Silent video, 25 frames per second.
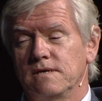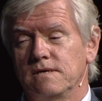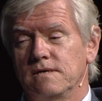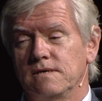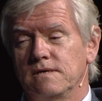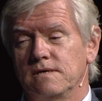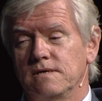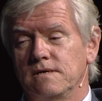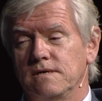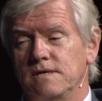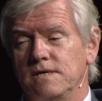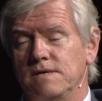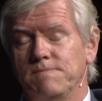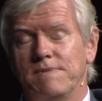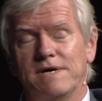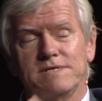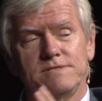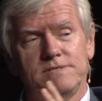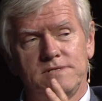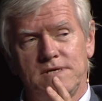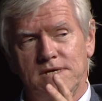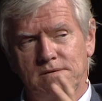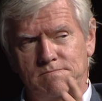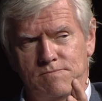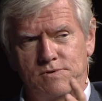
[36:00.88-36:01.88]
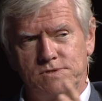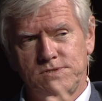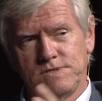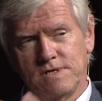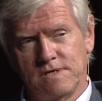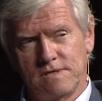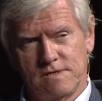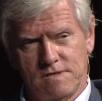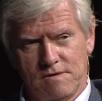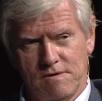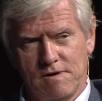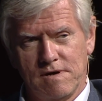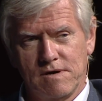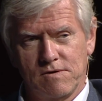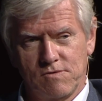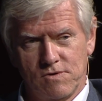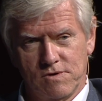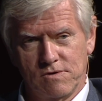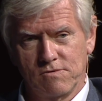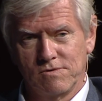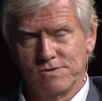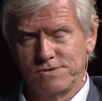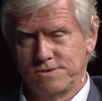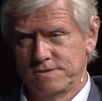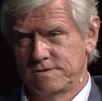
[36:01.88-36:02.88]
About 10% of our
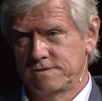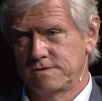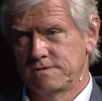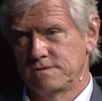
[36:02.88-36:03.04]
gross